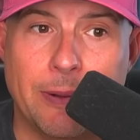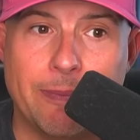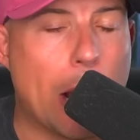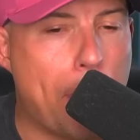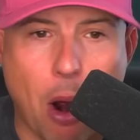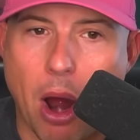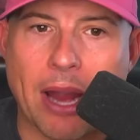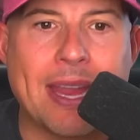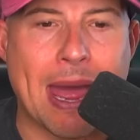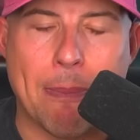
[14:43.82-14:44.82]
Now,
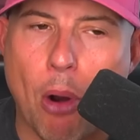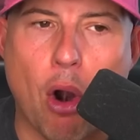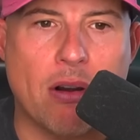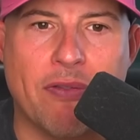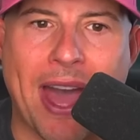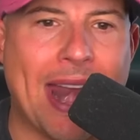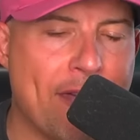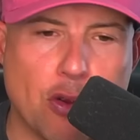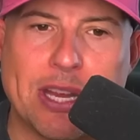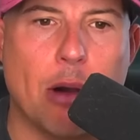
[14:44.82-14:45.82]
again, part of that, if
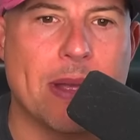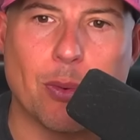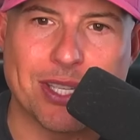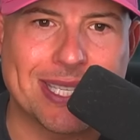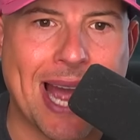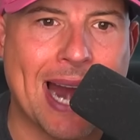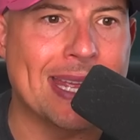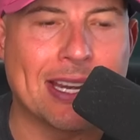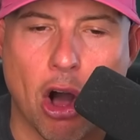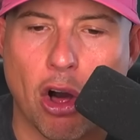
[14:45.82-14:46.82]
you tell me it was Scotty
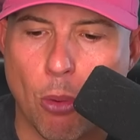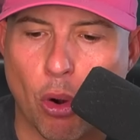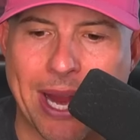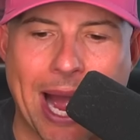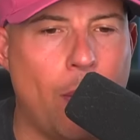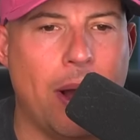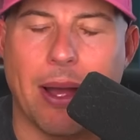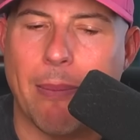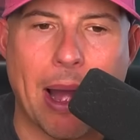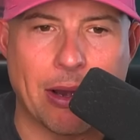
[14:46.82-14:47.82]
and Collin Morikawa,
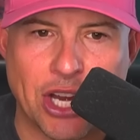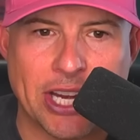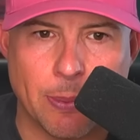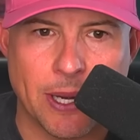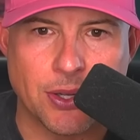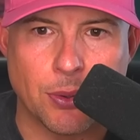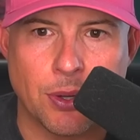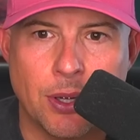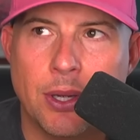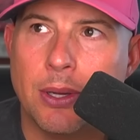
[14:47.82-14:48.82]
I changed my tune.
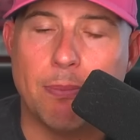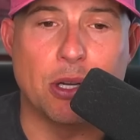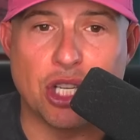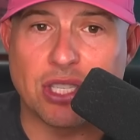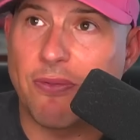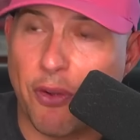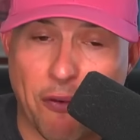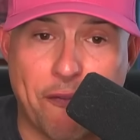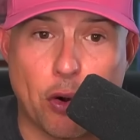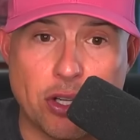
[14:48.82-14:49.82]
But just for the
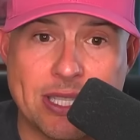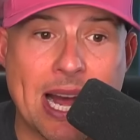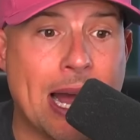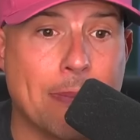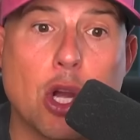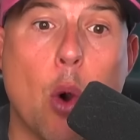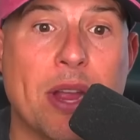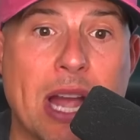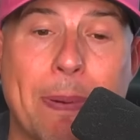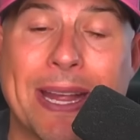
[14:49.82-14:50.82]
first time going
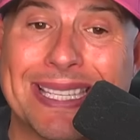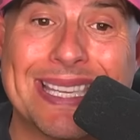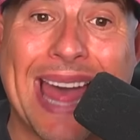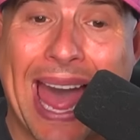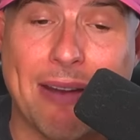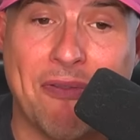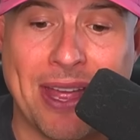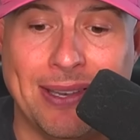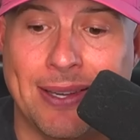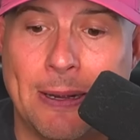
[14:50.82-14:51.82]
up against that
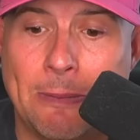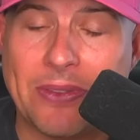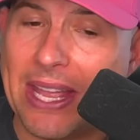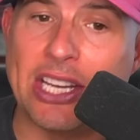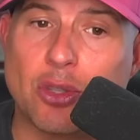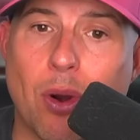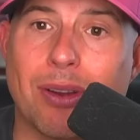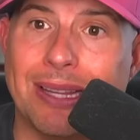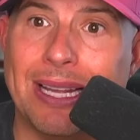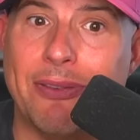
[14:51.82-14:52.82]
event, and it's where
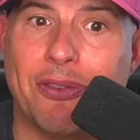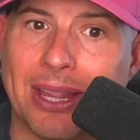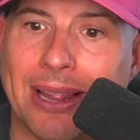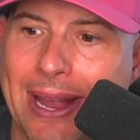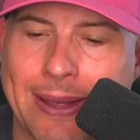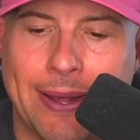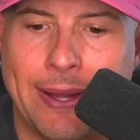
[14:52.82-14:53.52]
LIV can like